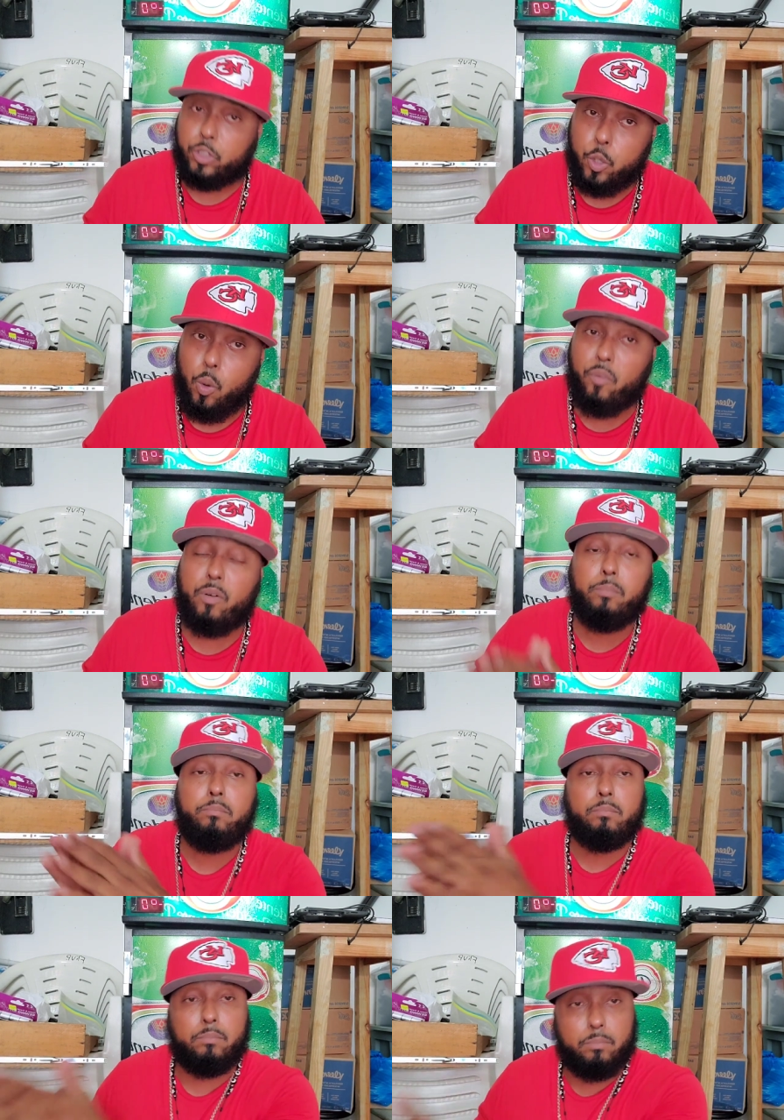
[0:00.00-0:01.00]
Two of
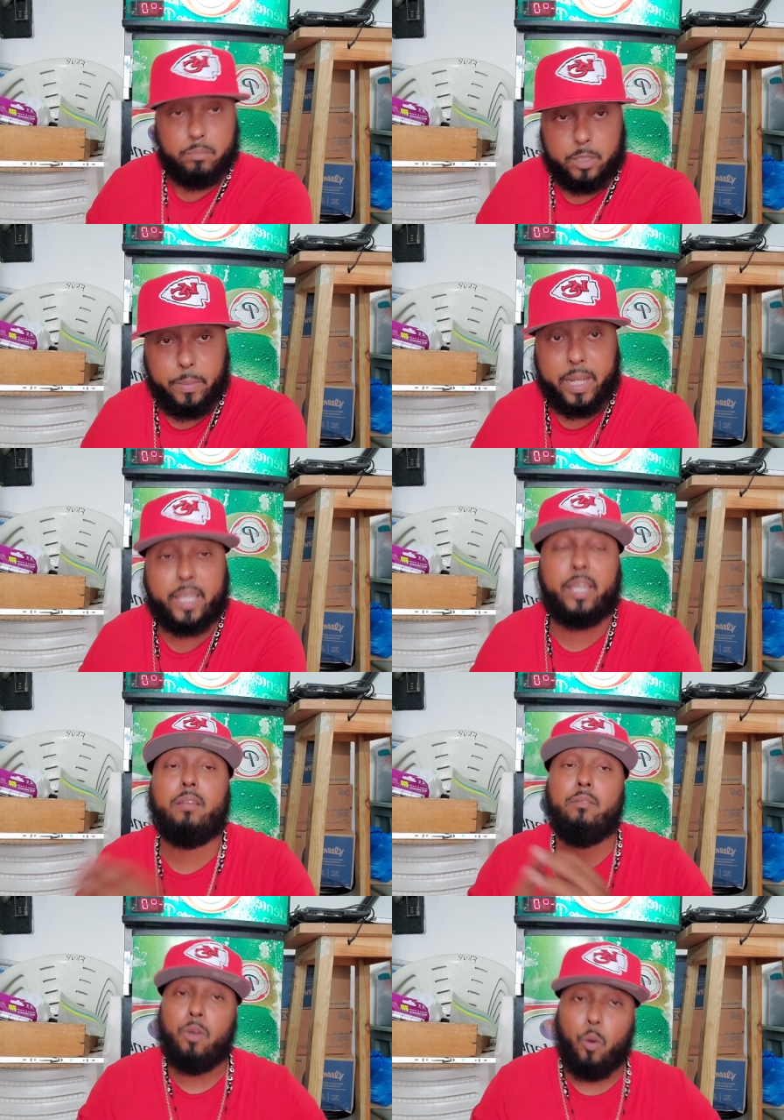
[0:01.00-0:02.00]
them
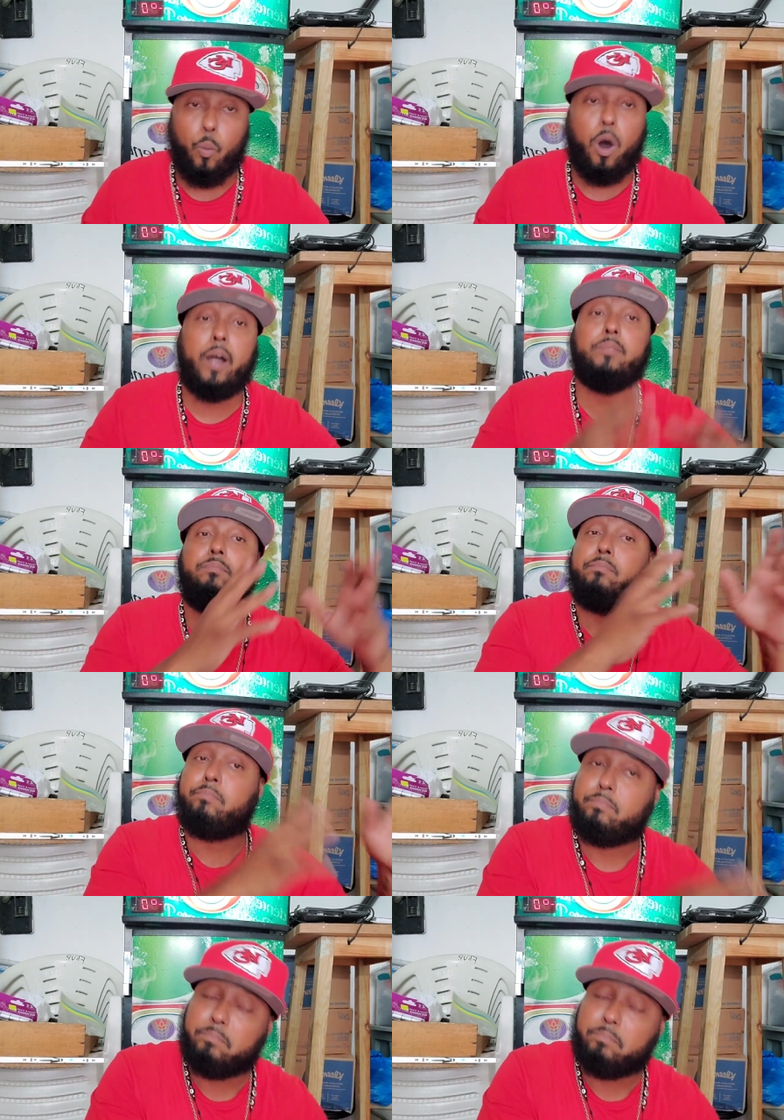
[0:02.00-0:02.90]
Dominican, one